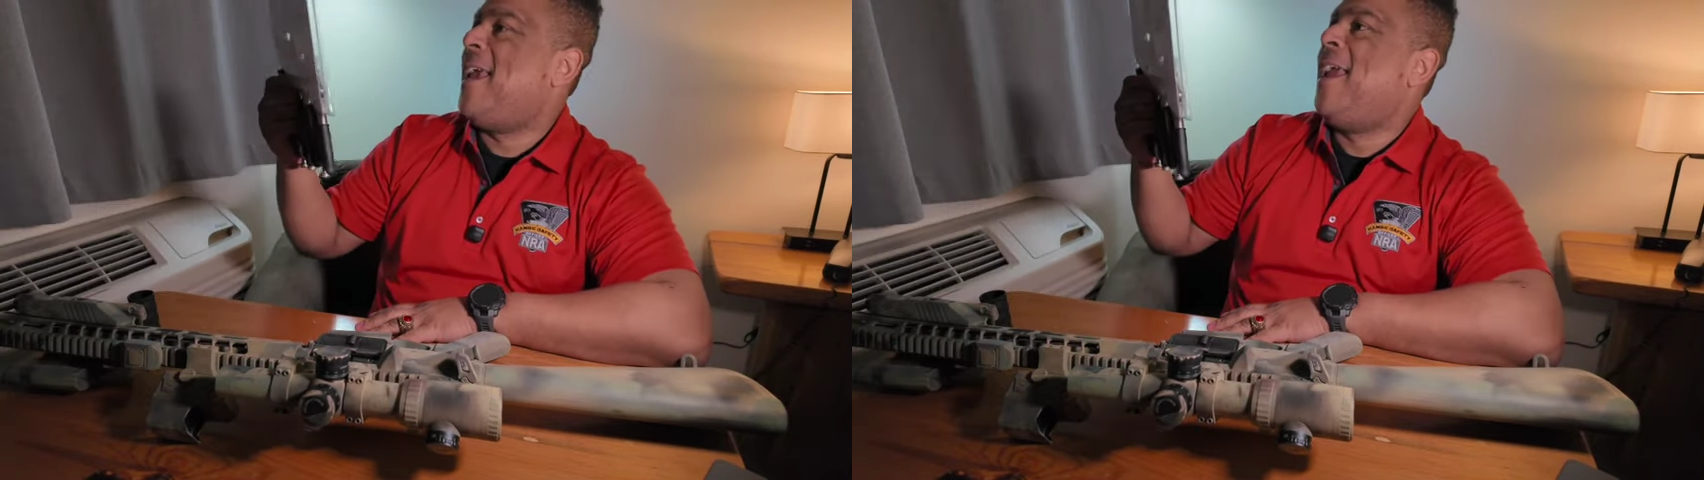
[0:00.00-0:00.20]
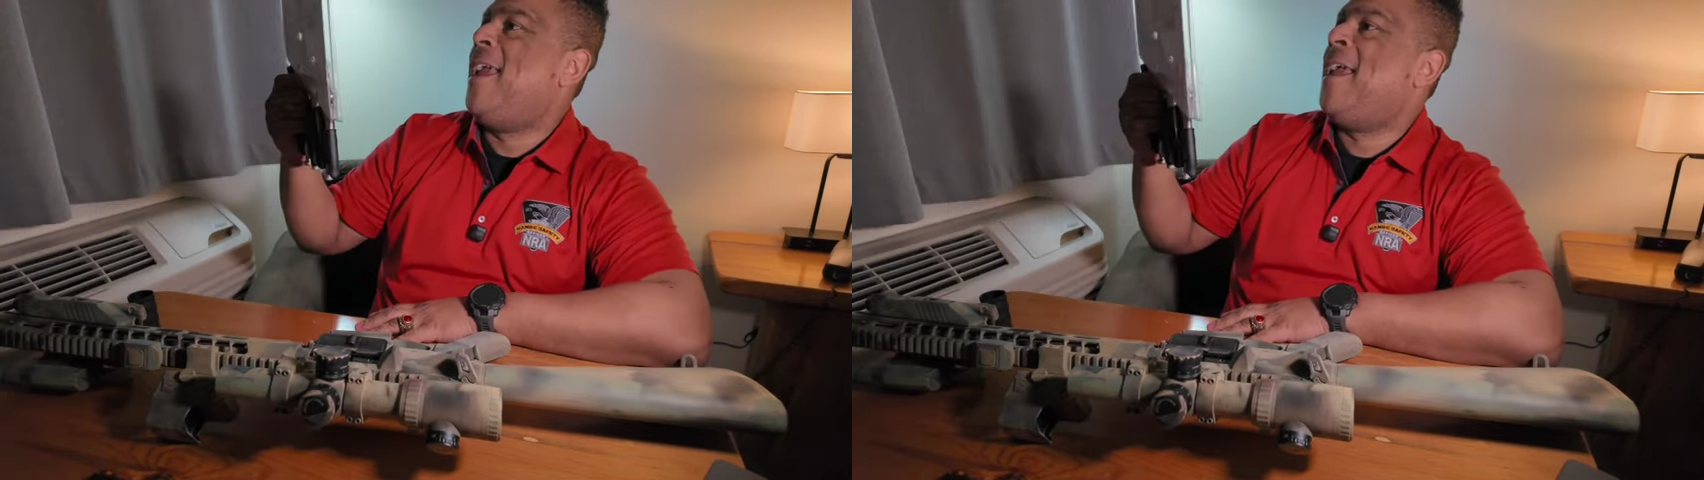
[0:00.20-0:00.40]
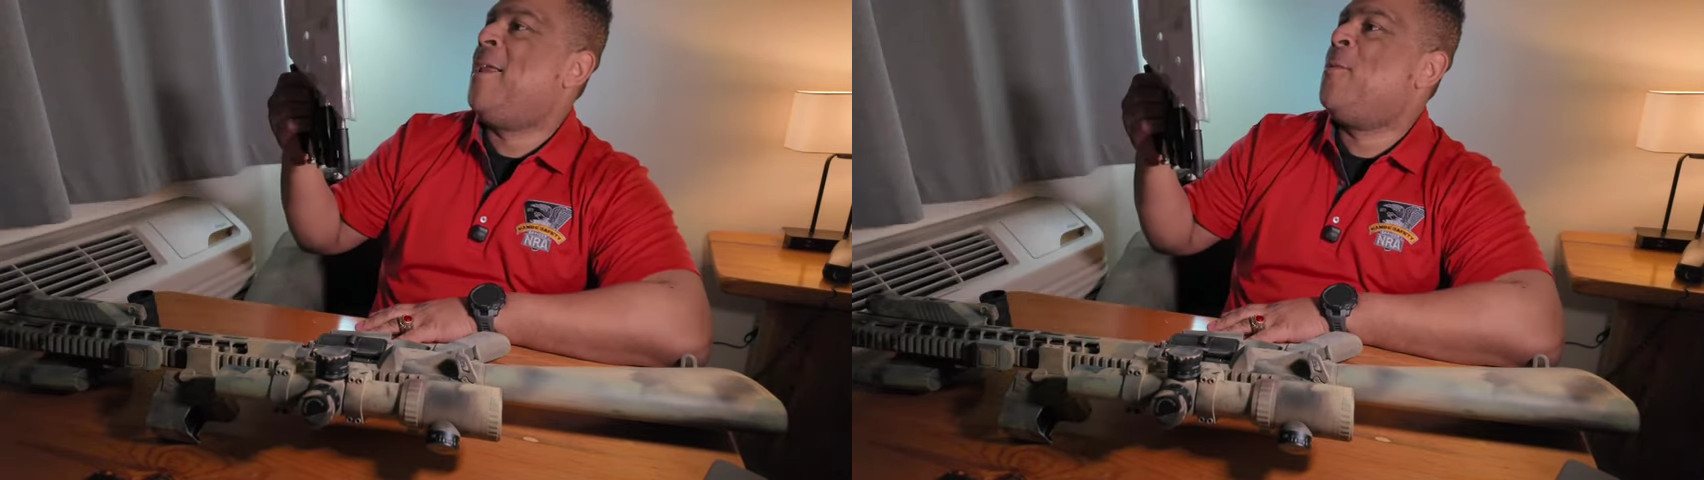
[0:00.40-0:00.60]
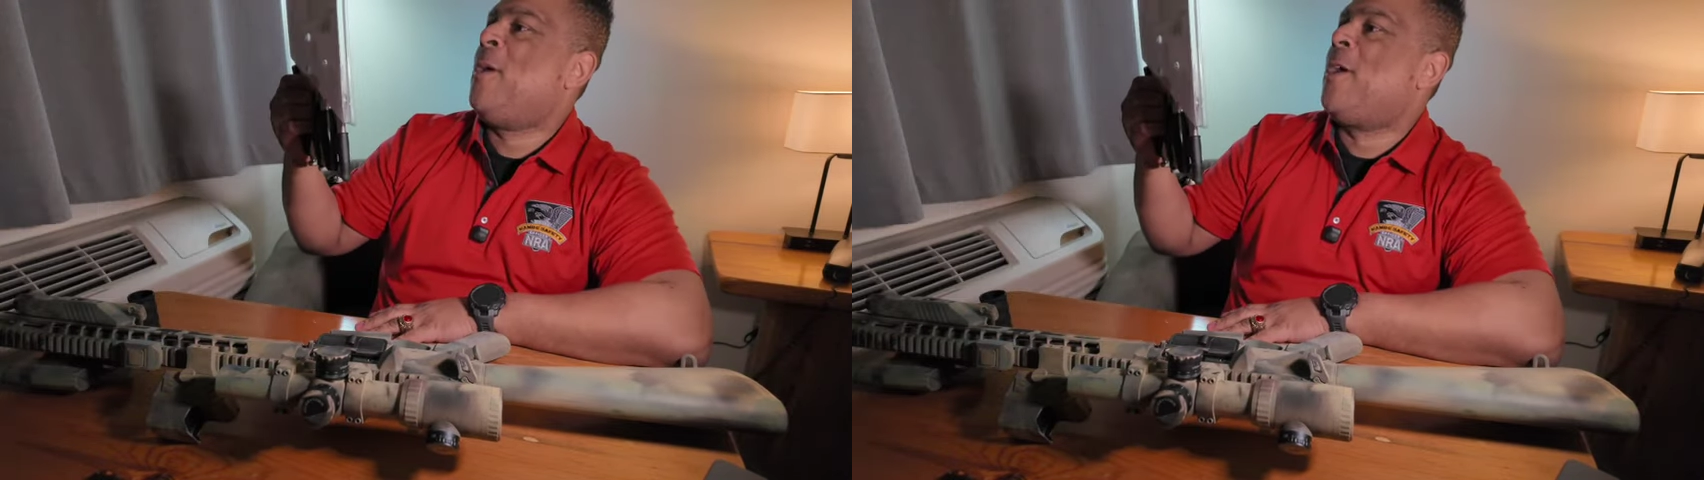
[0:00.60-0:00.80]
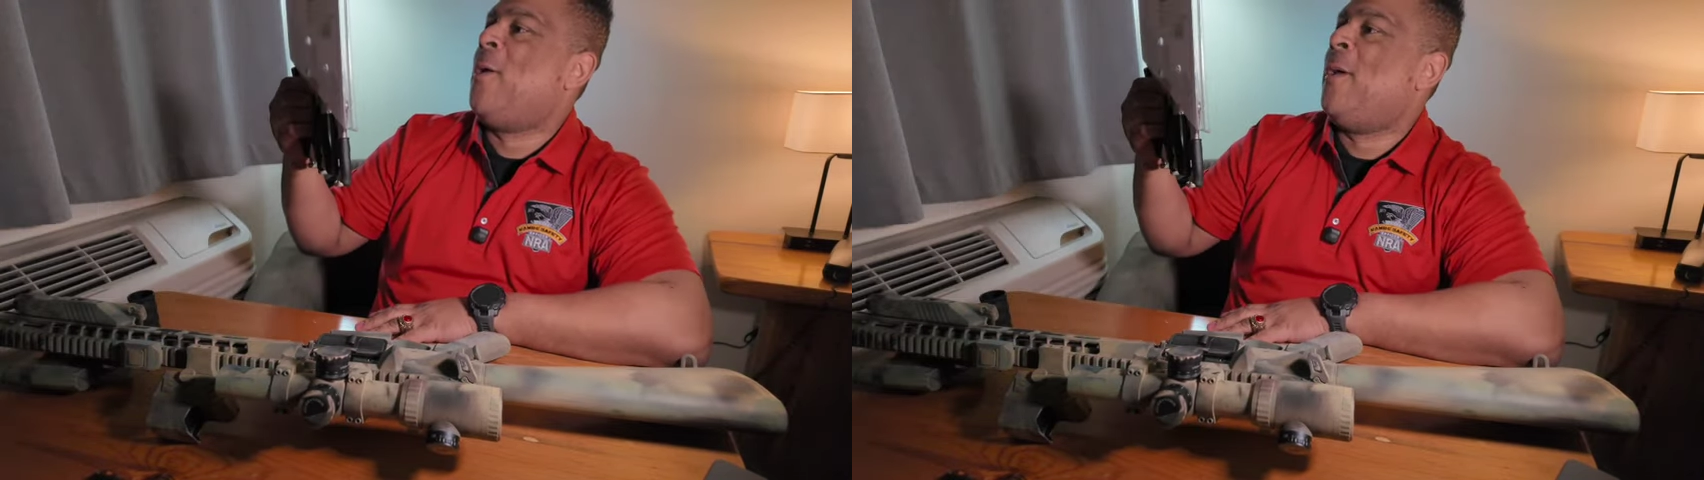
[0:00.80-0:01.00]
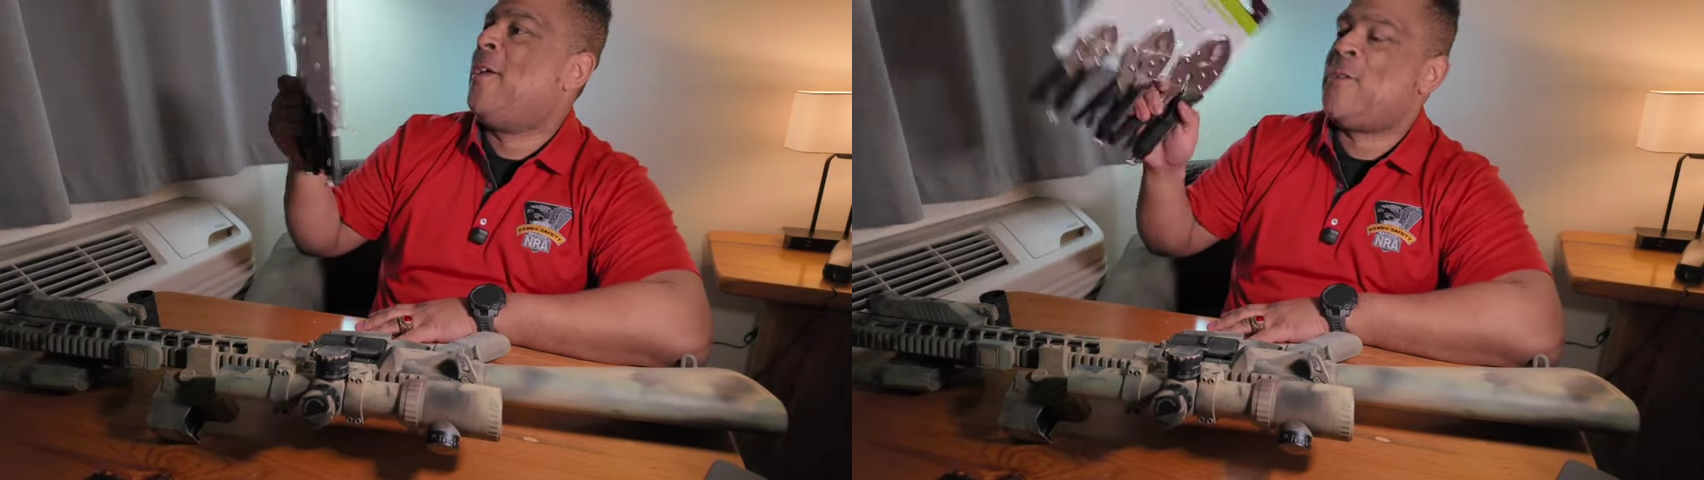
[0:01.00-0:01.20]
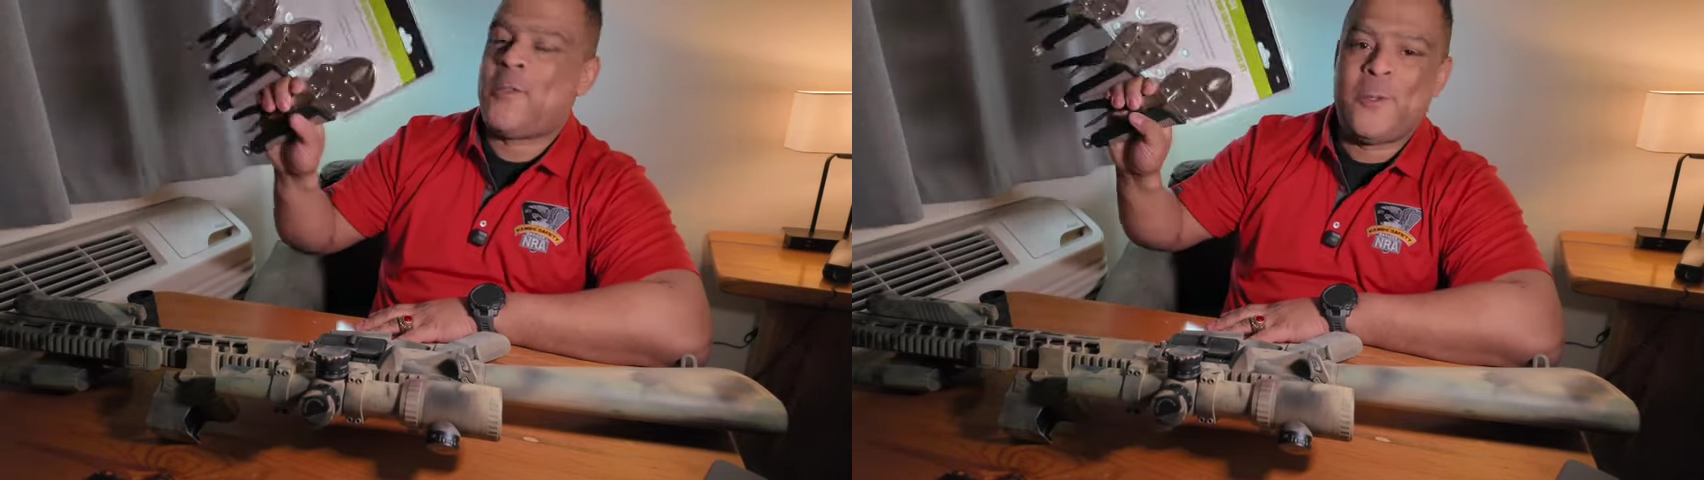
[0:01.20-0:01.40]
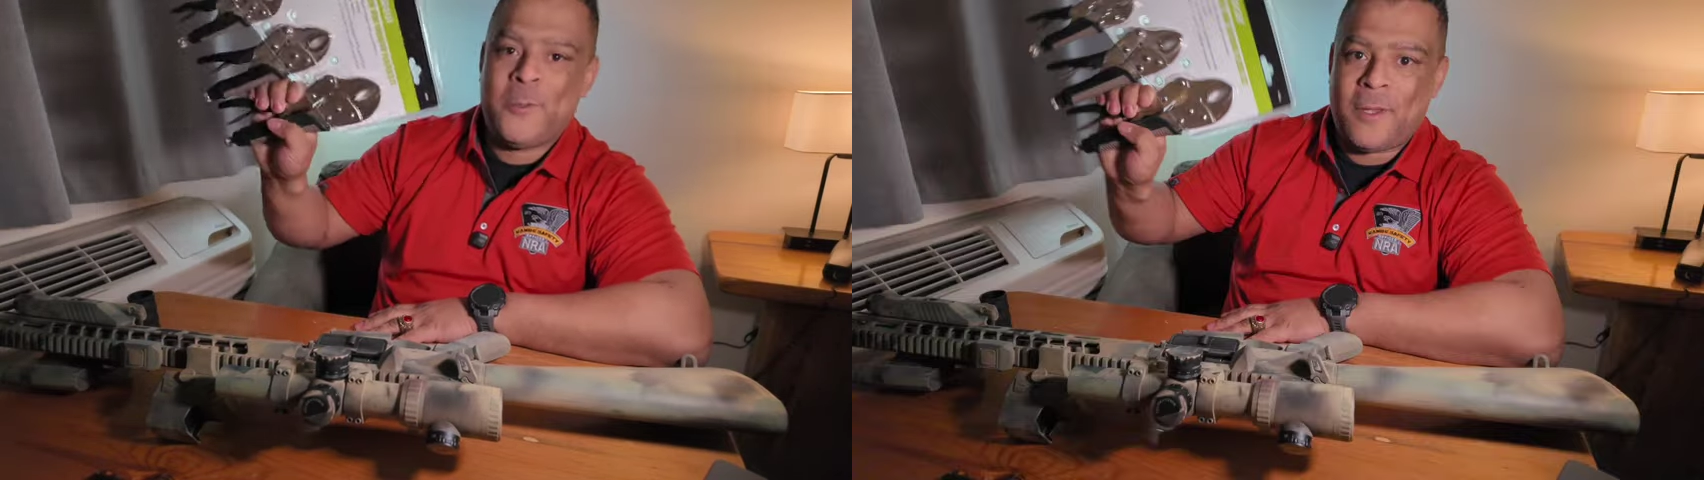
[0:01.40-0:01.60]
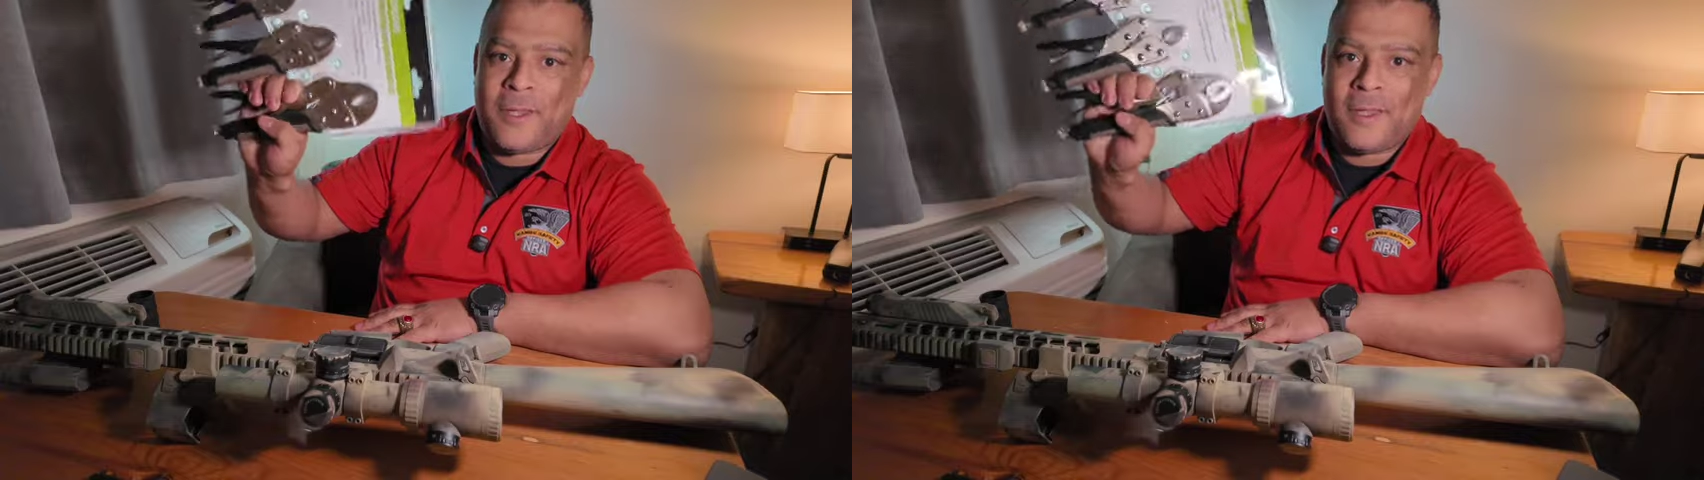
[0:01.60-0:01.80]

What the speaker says: and we're going to